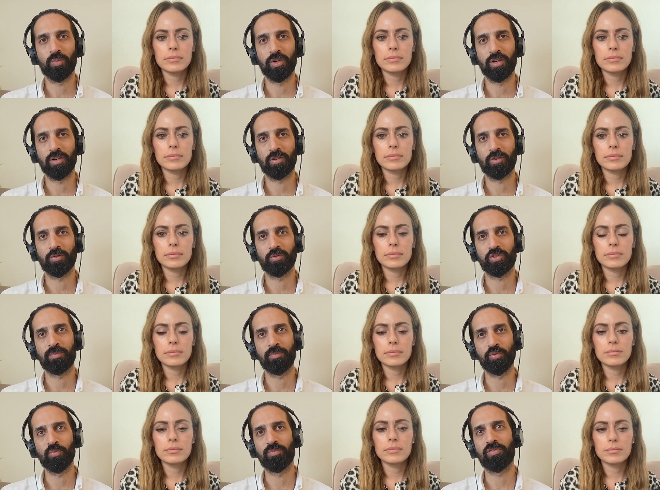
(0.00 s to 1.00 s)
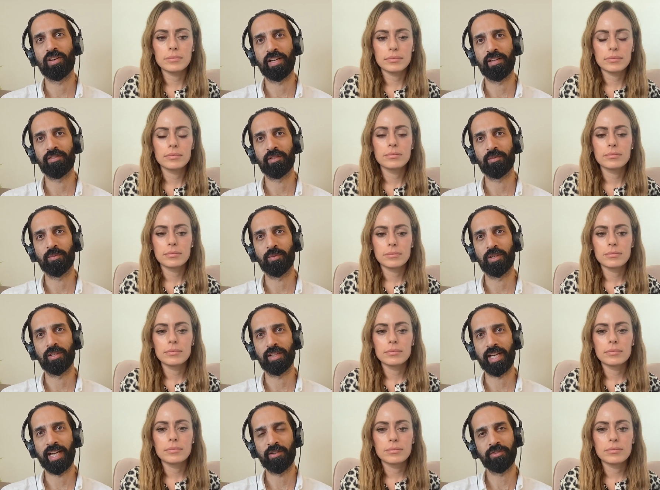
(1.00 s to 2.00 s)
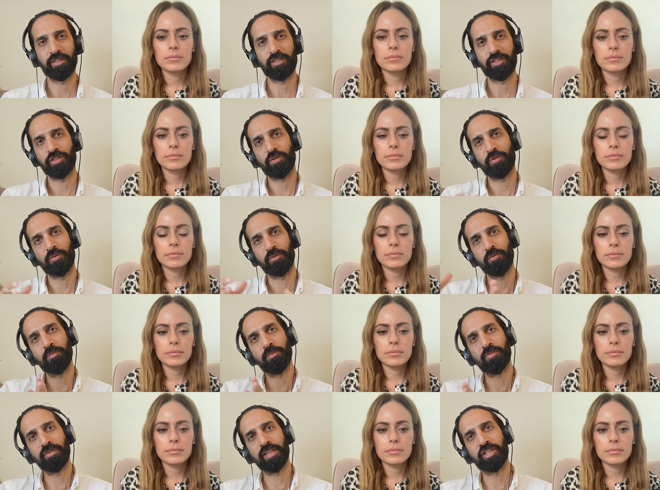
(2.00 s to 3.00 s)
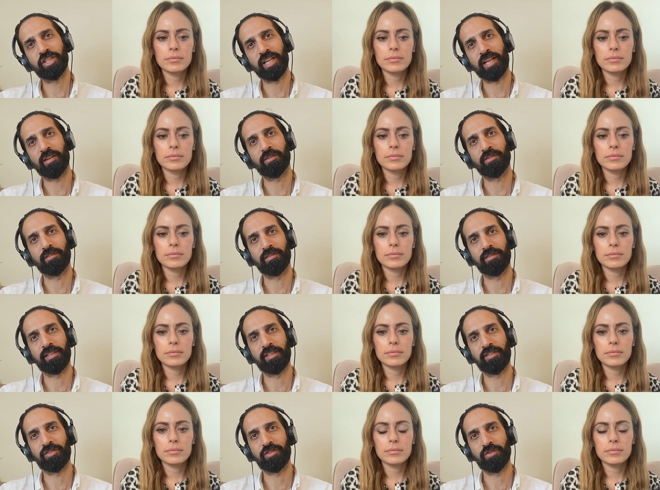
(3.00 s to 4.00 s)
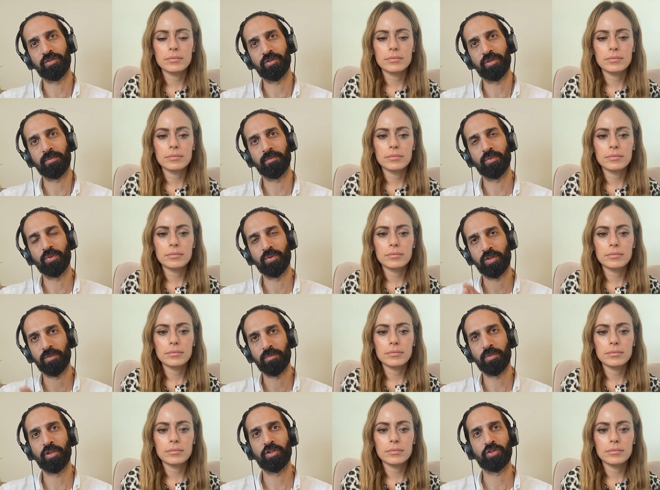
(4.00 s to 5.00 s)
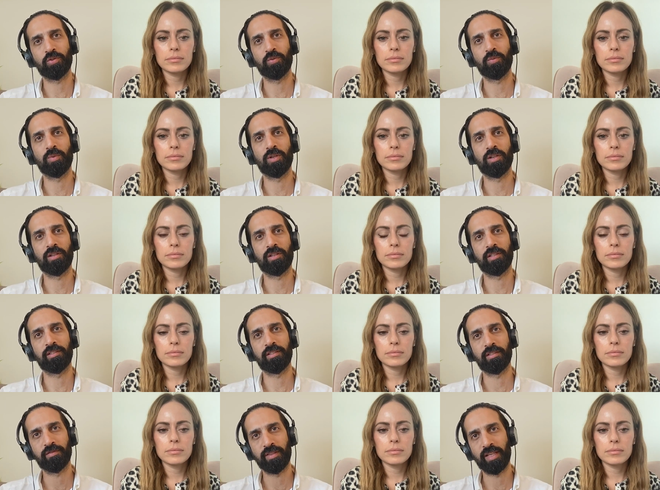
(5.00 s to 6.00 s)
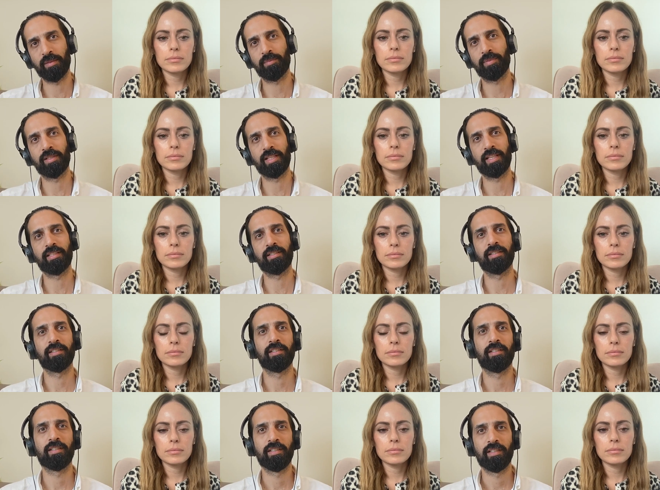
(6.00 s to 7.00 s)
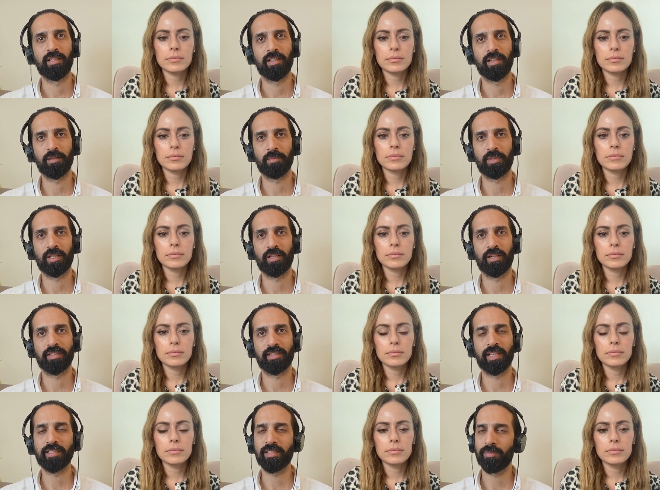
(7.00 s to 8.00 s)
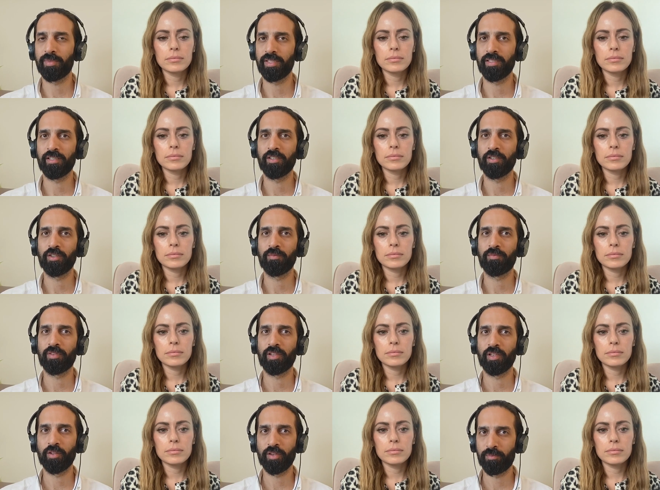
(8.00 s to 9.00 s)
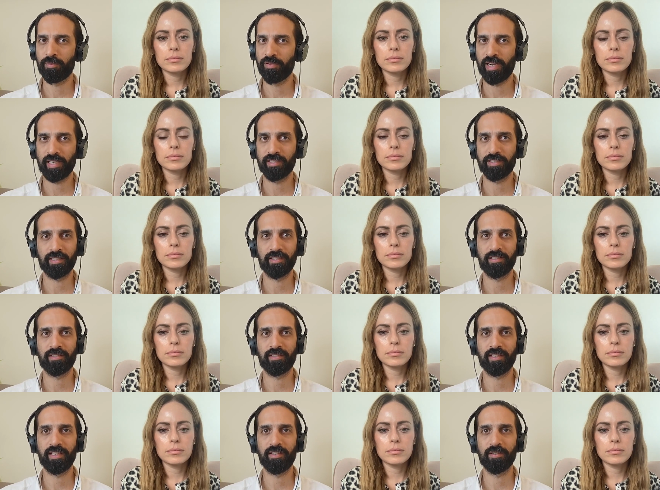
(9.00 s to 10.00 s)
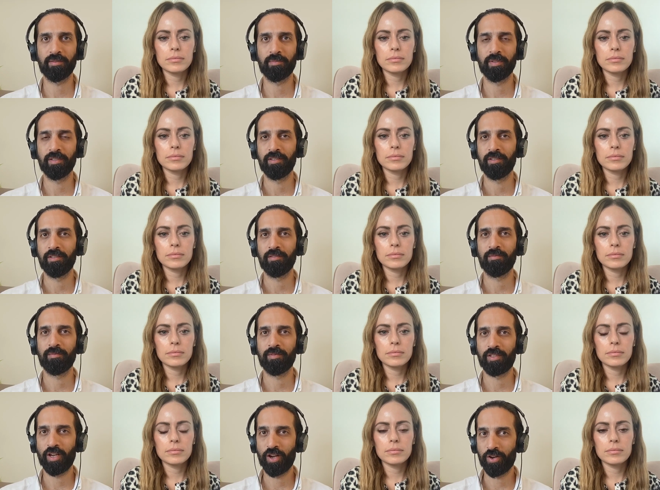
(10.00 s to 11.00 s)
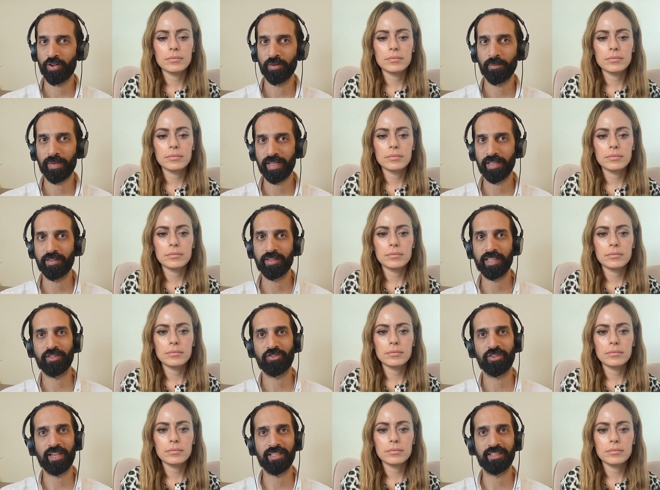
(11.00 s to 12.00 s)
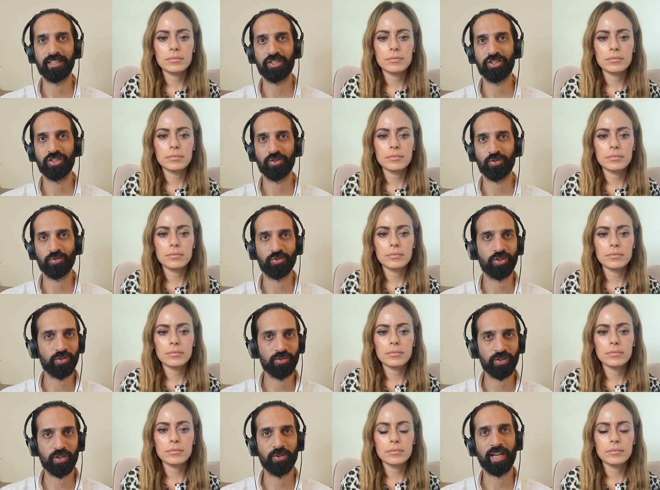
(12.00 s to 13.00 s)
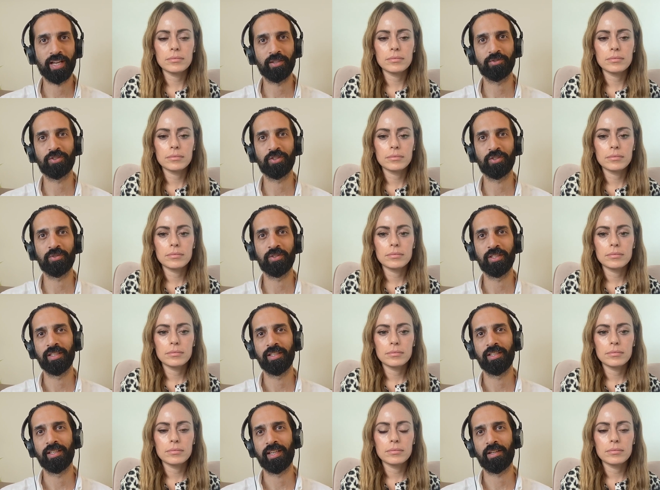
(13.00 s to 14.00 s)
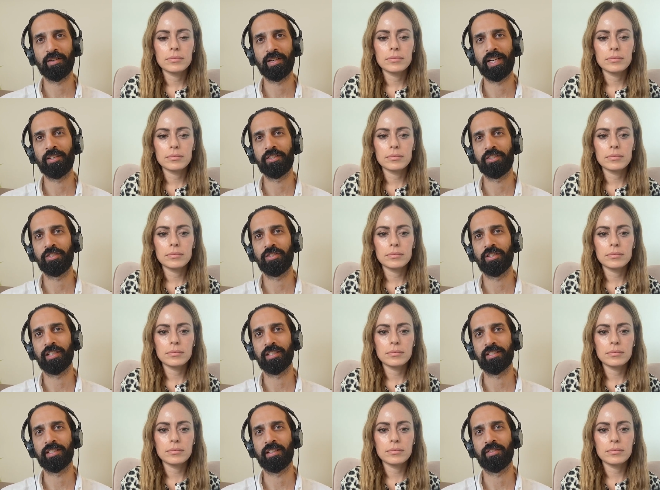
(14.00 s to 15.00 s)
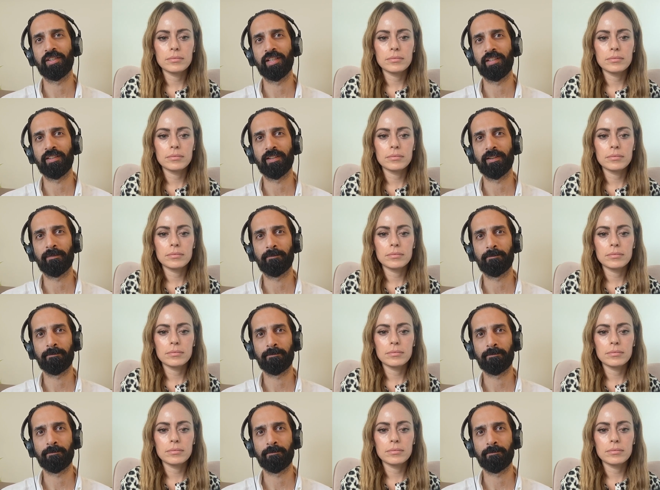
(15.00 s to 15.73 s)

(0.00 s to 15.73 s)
Speaker 1: work or small private work. How did you bridge out into doing more commercial work and developer led um, clients? That's something that a lot of a lot of practices either can't make that transition or don't know how to. How, how did you guys navigate that?